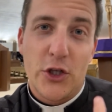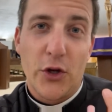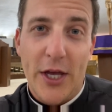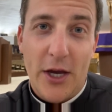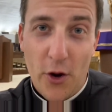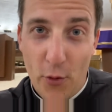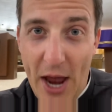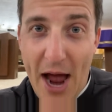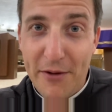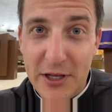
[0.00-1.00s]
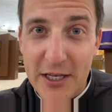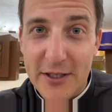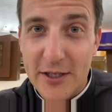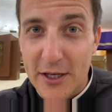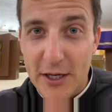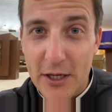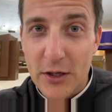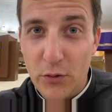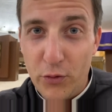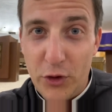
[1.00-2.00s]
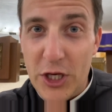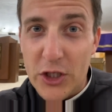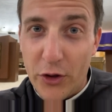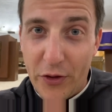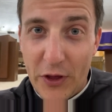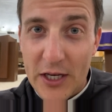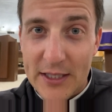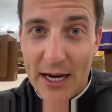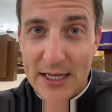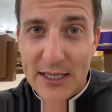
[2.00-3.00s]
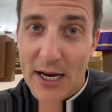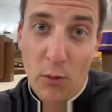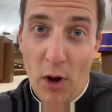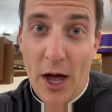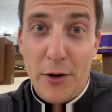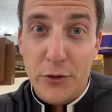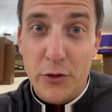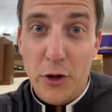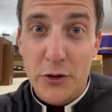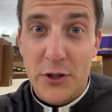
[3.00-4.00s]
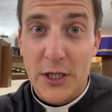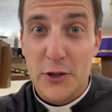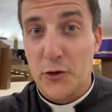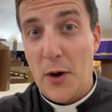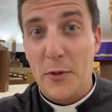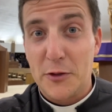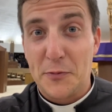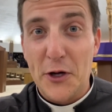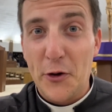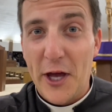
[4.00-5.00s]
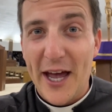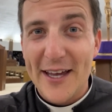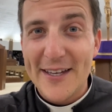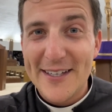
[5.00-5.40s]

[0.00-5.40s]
So like we have these are the things that I say, well, I don't do those things, so I must be okay.